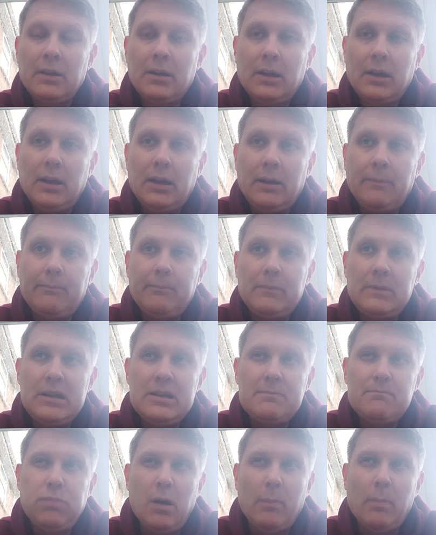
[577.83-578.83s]
Um,
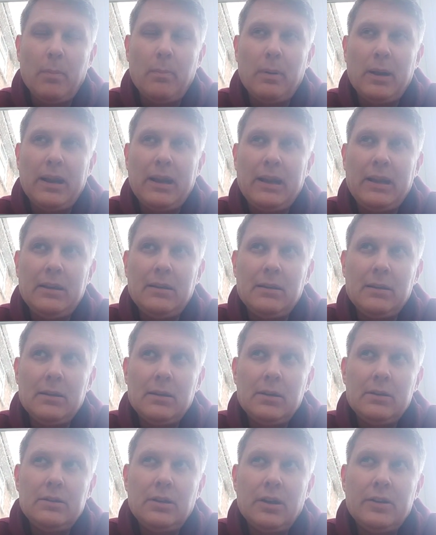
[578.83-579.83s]
it's probably
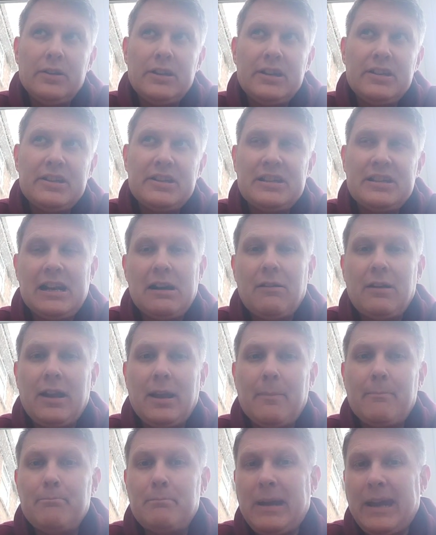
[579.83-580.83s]
not necessarily
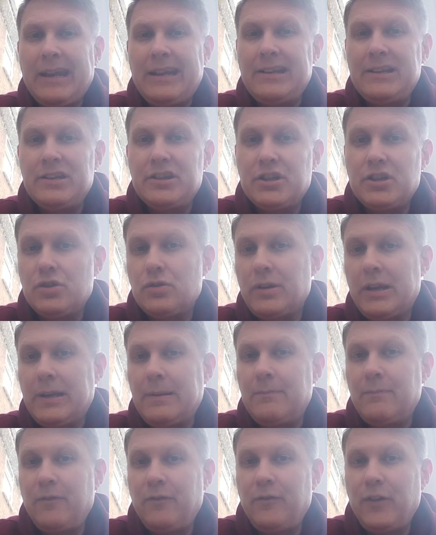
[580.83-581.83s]
a
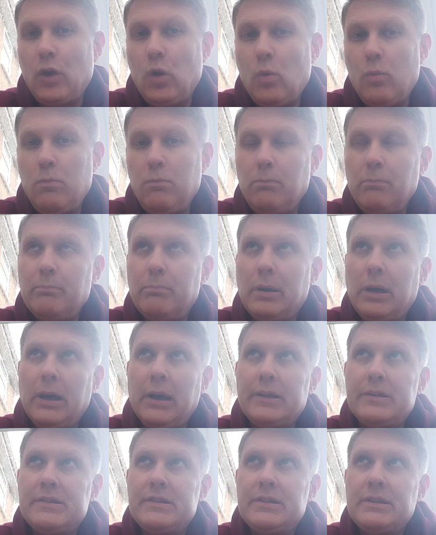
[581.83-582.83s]
mainstream film,
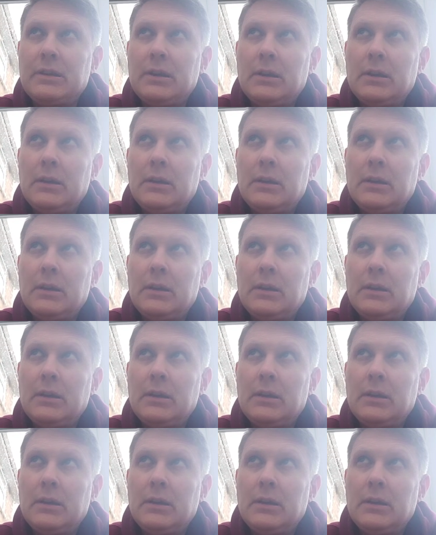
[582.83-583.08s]
but